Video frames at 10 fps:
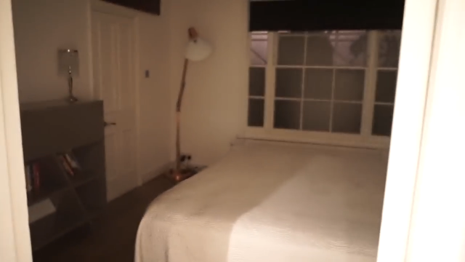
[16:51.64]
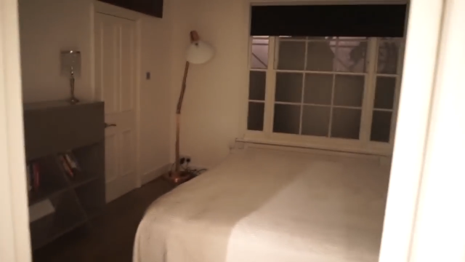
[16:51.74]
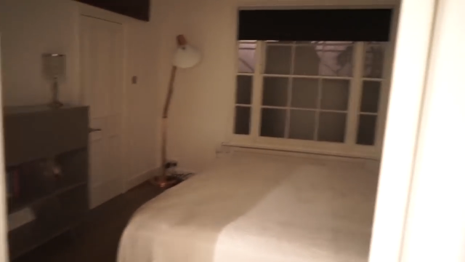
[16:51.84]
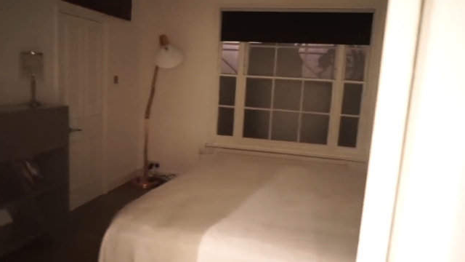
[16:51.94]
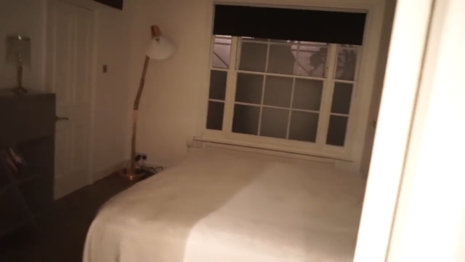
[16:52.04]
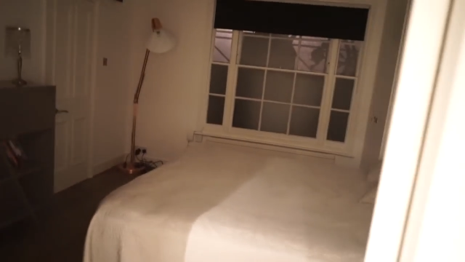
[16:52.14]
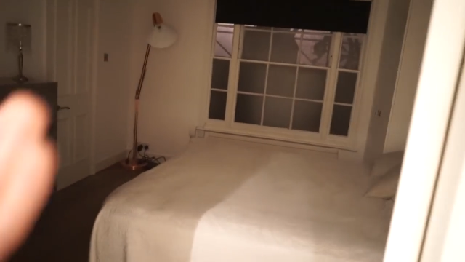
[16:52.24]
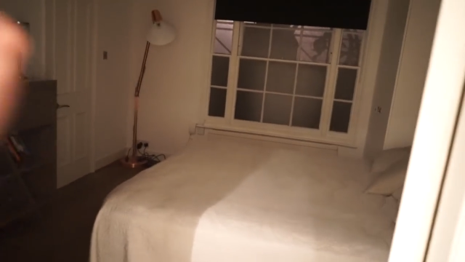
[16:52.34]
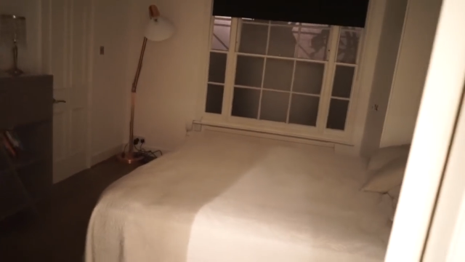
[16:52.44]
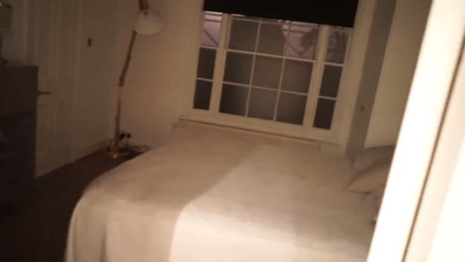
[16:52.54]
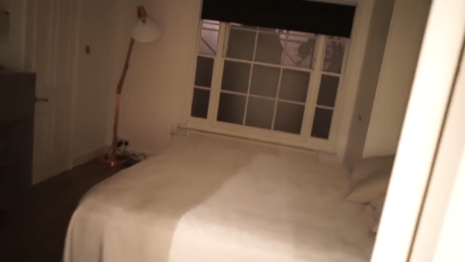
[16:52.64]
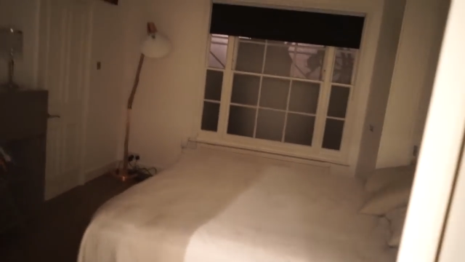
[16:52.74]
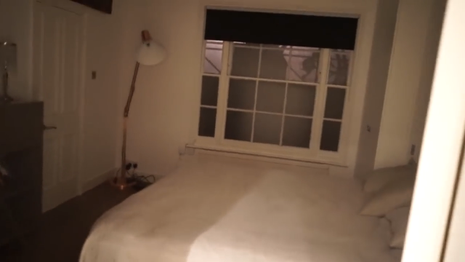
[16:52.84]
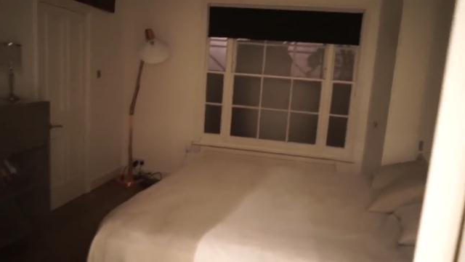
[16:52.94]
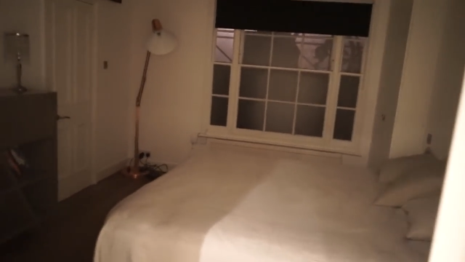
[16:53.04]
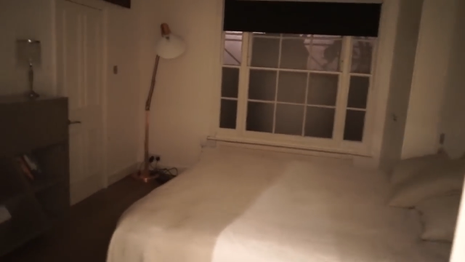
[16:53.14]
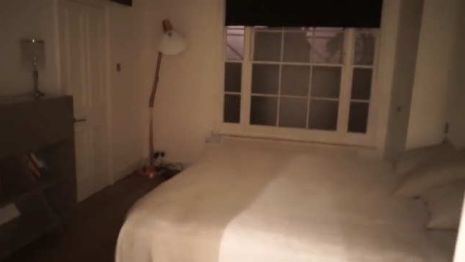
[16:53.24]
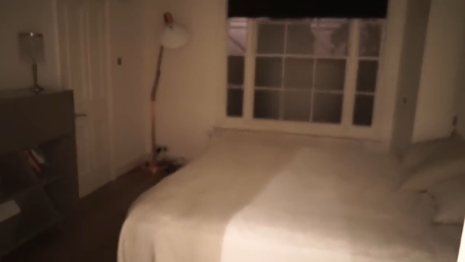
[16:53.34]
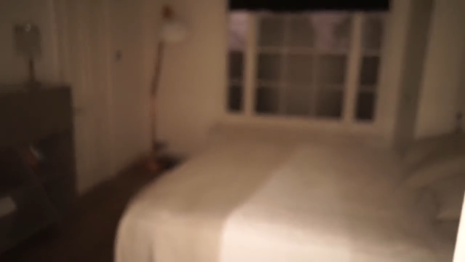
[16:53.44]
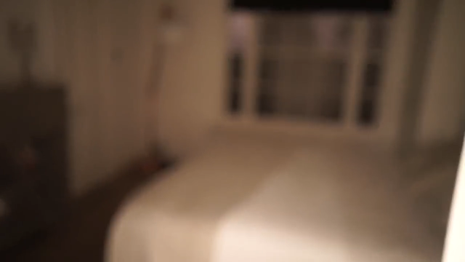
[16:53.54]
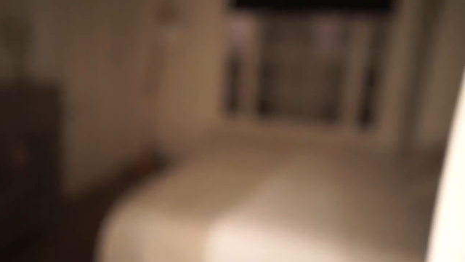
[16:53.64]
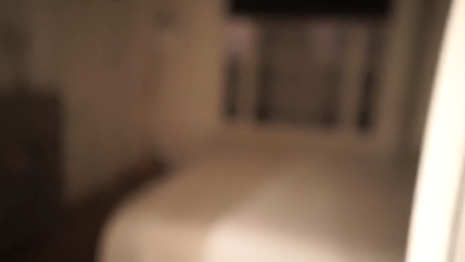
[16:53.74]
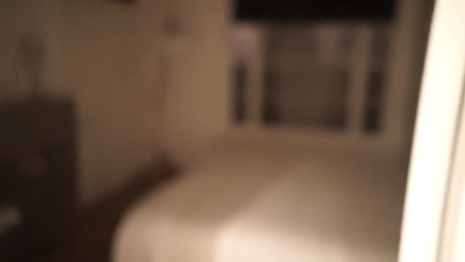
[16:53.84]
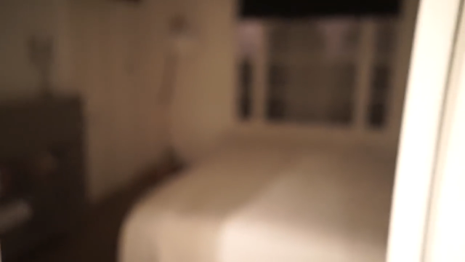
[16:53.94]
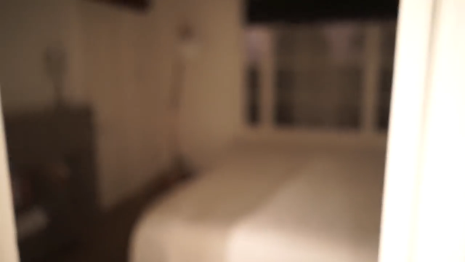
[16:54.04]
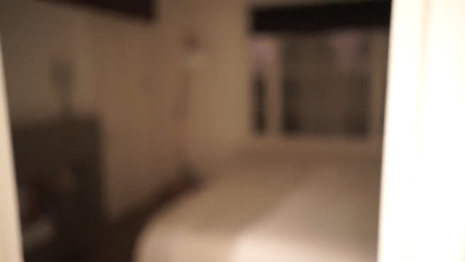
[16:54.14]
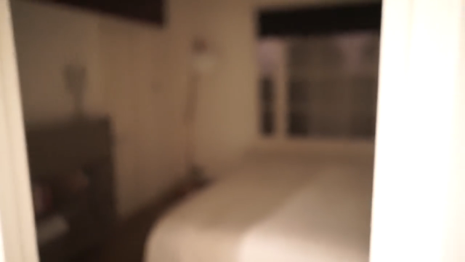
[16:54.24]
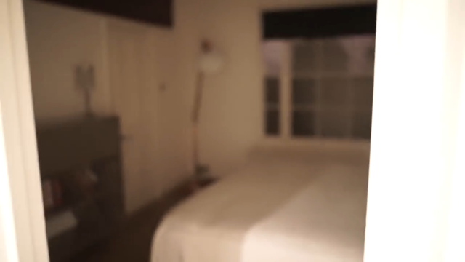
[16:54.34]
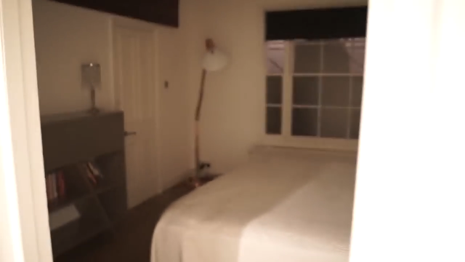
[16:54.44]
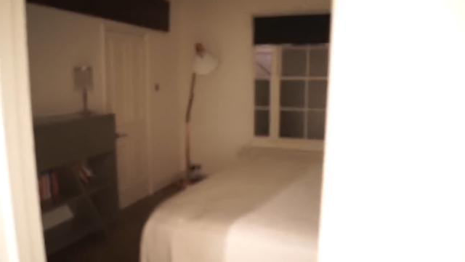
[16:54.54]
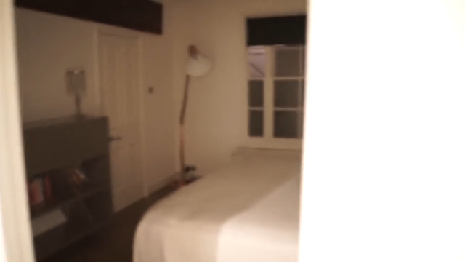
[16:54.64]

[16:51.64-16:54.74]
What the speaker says: (no speaker visible)